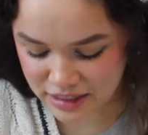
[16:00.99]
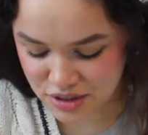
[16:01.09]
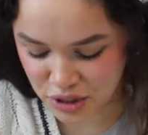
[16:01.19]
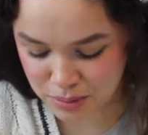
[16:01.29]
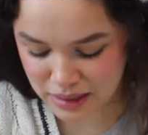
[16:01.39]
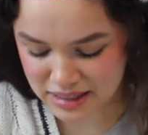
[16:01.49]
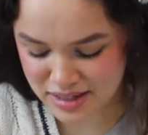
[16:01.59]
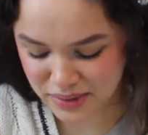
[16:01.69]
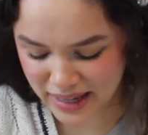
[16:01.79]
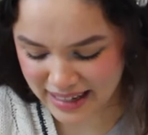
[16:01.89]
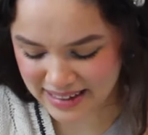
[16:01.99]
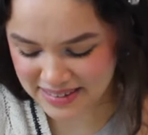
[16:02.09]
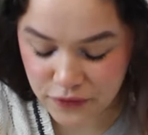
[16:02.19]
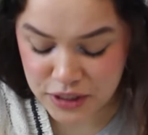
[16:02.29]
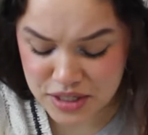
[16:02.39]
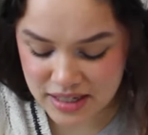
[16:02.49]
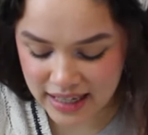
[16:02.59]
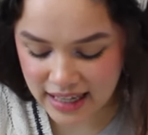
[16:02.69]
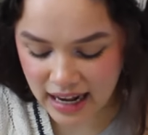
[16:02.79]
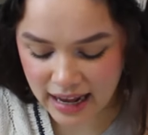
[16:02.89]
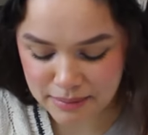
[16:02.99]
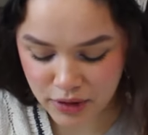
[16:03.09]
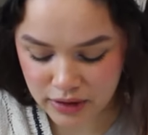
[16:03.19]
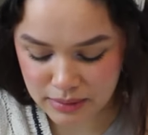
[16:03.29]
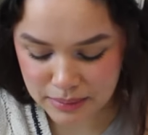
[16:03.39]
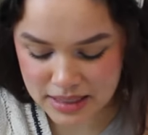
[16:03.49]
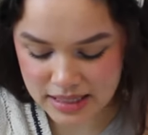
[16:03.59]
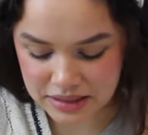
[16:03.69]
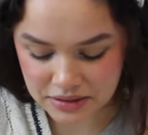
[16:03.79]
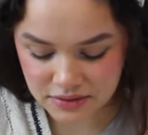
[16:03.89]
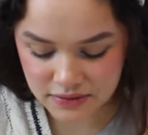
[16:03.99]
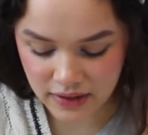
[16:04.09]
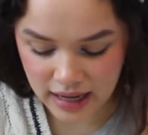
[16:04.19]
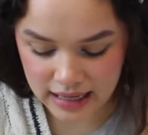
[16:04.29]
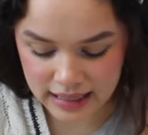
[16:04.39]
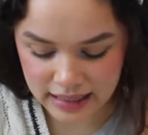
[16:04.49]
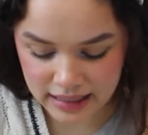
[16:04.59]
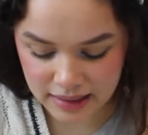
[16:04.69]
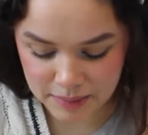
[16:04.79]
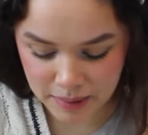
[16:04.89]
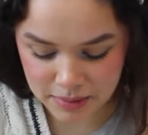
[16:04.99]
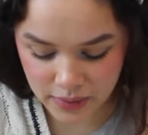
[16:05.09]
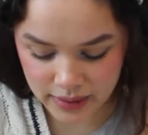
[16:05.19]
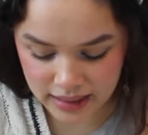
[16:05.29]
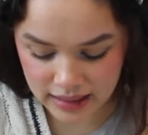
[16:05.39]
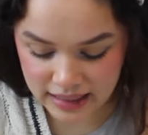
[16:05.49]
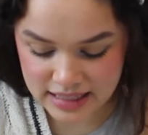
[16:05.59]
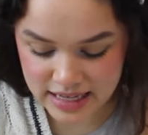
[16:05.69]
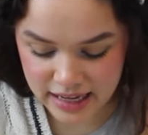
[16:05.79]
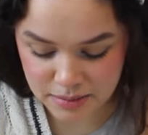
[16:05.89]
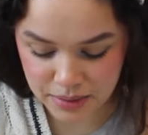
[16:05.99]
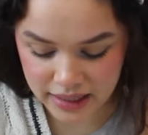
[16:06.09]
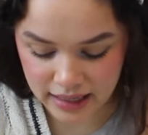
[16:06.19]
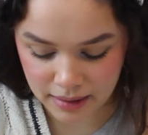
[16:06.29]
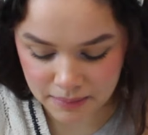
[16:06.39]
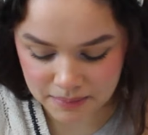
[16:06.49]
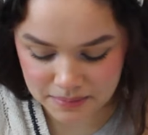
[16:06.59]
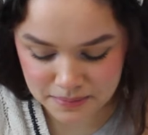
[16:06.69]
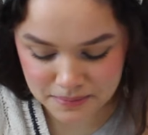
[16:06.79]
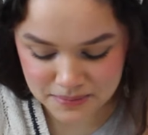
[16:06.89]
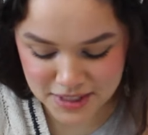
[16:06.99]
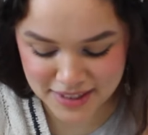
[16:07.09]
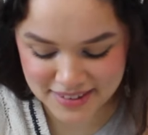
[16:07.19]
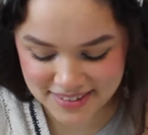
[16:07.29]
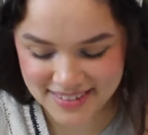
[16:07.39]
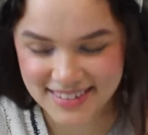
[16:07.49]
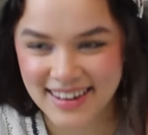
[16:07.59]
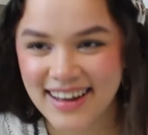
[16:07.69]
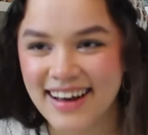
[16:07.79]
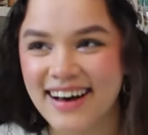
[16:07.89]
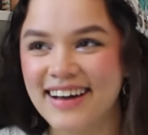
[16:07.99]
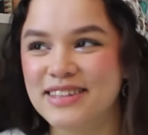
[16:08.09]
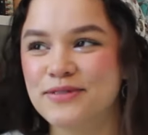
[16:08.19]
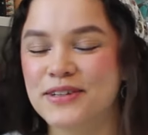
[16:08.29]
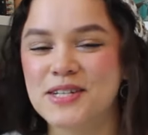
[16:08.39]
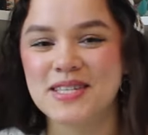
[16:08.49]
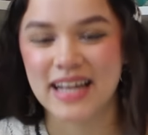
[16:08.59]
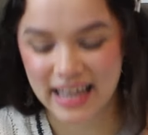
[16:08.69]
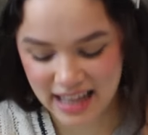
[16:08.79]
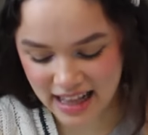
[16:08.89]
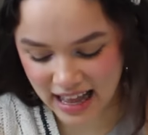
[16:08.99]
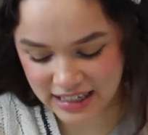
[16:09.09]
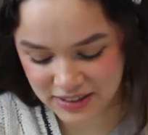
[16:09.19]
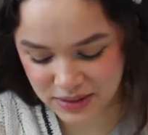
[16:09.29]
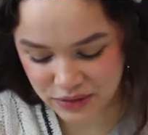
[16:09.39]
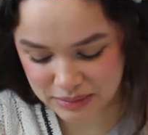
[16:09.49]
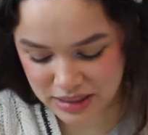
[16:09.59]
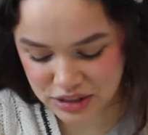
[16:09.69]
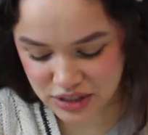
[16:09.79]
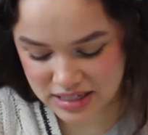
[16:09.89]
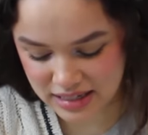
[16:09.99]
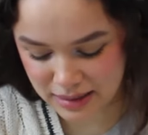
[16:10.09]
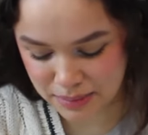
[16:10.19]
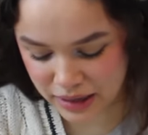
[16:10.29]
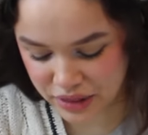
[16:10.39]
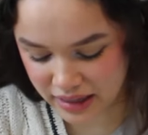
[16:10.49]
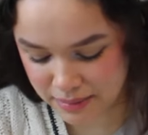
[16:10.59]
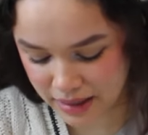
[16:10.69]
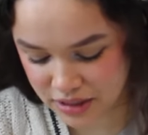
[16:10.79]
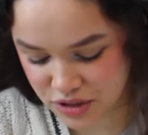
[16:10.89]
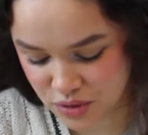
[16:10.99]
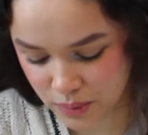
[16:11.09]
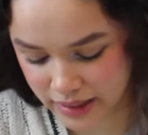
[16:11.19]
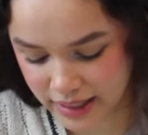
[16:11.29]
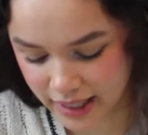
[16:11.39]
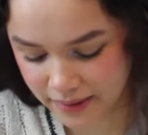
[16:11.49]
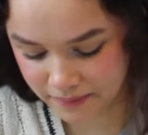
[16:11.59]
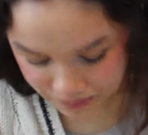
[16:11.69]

just hope that it's okay. The first night I'm going by myself. I am going at like 10 p.m. on the first night. I don't know if I'm gonna dress up. I think I might just wear